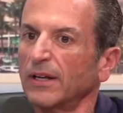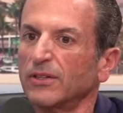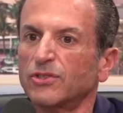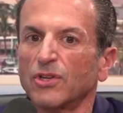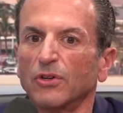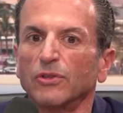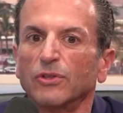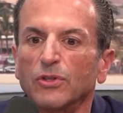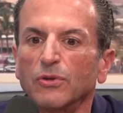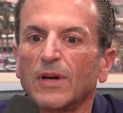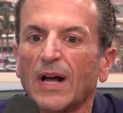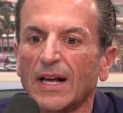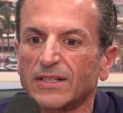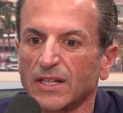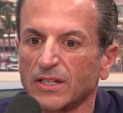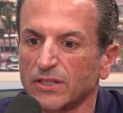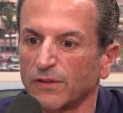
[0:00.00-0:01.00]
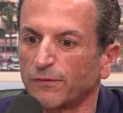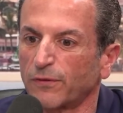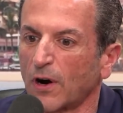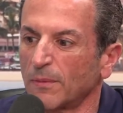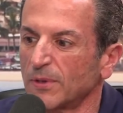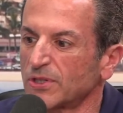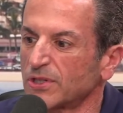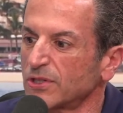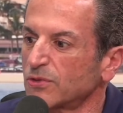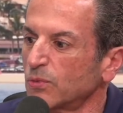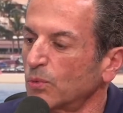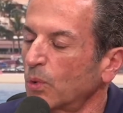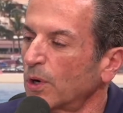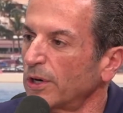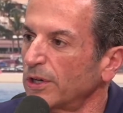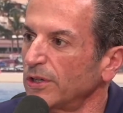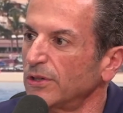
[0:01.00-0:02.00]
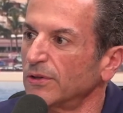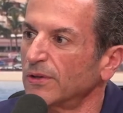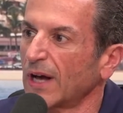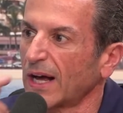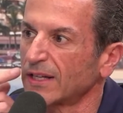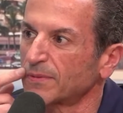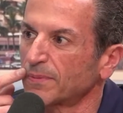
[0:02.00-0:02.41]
so you guys, as the pharmacists, where do you guys